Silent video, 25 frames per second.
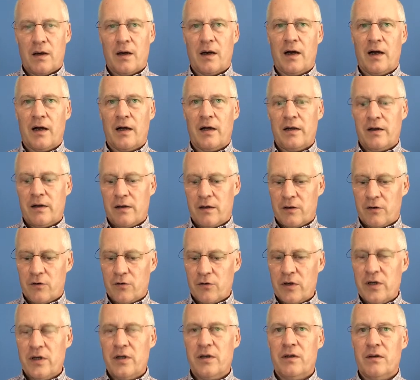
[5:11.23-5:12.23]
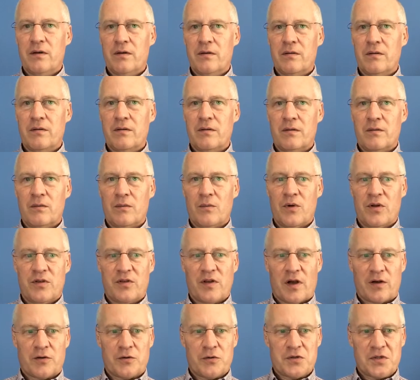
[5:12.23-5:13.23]
I agree with
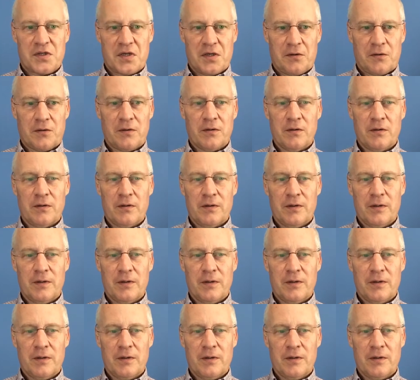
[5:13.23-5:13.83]
Dr. Skinner.